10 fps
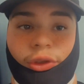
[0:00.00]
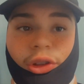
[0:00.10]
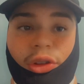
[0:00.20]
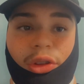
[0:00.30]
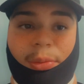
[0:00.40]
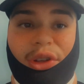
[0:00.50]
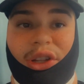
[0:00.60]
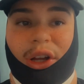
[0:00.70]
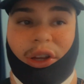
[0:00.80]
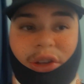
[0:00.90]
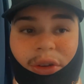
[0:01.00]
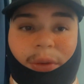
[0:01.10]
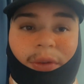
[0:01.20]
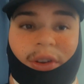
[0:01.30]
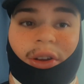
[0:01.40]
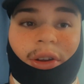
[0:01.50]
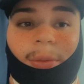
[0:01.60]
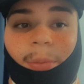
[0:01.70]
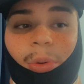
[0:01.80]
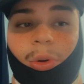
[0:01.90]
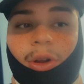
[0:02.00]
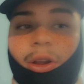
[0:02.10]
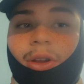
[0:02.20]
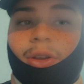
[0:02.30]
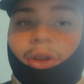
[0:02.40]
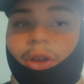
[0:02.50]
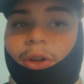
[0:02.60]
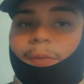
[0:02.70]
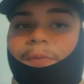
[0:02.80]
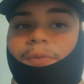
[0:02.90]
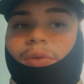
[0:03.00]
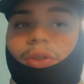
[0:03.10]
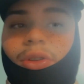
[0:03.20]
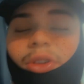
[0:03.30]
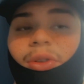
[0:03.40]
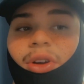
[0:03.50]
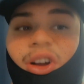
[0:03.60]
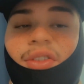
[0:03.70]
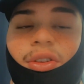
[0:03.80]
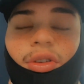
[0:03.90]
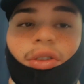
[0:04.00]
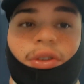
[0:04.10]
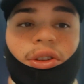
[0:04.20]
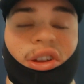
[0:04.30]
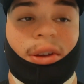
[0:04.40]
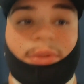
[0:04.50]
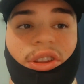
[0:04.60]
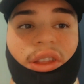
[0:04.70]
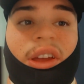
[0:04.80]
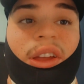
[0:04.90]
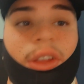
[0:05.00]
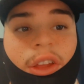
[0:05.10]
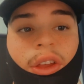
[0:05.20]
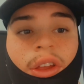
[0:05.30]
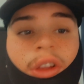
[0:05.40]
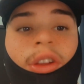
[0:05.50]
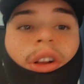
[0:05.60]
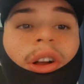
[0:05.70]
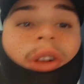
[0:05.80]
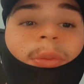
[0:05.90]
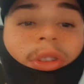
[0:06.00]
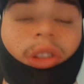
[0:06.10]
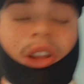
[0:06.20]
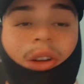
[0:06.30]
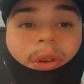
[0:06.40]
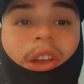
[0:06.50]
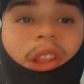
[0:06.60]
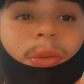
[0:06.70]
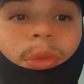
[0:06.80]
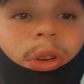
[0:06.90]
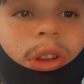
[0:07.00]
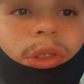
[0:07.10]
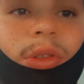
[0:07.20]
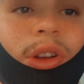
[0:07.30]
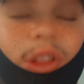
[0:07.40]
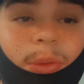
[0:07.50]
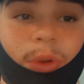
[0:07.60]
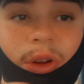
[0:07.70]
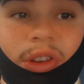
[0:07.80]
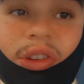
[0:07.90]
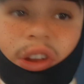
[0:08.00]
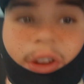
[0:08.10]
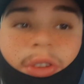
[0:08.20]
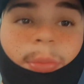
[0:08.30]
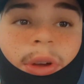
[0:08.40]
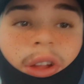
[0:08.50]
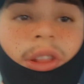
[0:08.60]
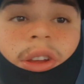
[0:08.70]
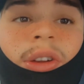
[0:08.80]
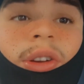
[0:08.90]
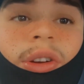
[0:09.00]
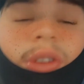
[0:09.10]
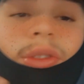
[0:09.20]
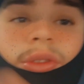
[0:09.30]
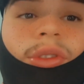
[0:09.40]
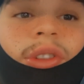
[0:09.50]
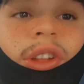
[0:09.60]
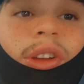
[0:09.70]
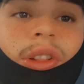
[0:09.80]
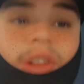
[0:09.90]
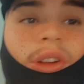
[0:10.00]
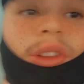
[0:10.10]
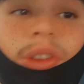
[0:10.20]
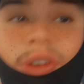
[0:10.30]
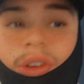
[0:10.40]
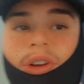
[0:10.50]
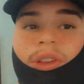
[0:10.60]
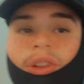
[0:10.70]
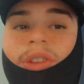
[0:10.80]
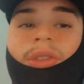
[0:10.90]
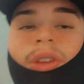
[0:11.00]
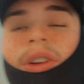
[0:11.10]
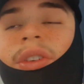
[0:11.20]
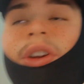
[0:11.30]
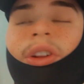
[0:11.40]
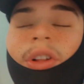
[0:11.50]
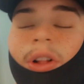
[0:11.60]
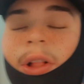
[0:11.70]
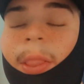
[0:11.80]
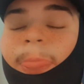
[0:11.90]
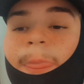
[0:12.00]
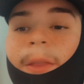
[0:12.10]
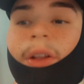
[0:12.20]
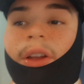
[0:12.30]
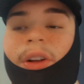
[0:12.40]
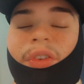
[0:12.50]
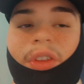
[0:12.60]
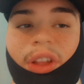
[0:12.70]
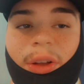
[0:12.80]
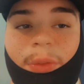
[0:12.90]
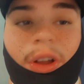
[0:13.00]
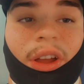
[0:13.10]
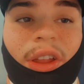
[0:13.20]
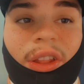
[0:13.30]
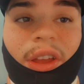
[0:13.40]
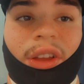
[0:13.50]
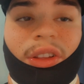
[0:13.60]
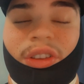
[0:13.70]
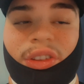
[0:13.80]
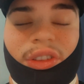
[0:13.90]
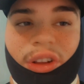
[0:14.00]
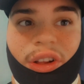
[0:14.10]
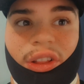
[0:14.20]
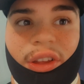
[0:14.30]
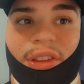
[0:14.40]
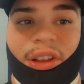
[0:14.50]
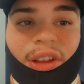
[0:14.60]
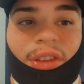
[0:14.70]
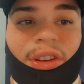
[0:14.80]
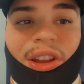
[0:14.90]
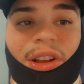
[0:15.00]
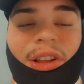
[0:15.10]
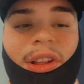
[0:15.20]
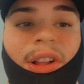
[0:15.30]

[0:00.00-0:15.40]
So the massages are very important. You have to do it a few times a day. So that way, the more you do it, the more snatched back that your neck looks, your jaw looks, whatever. And I feel like I'm talking like just the ugliest I could ever talk.